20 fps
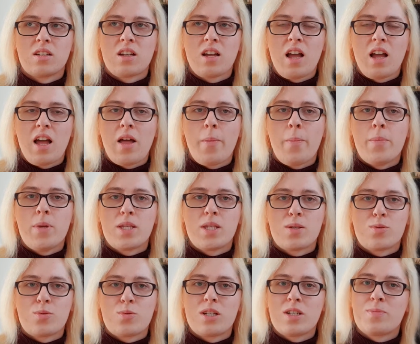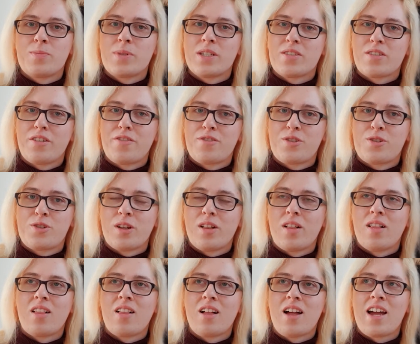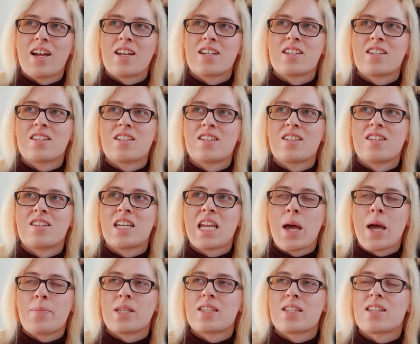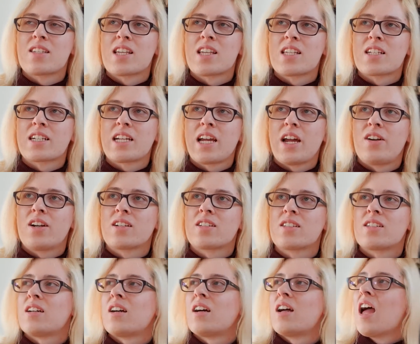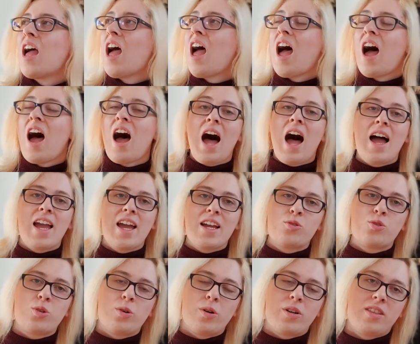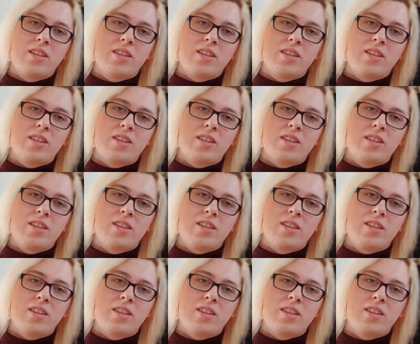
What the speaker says: a mistreatment of Jill and Nemesis as a character. I enjoyed the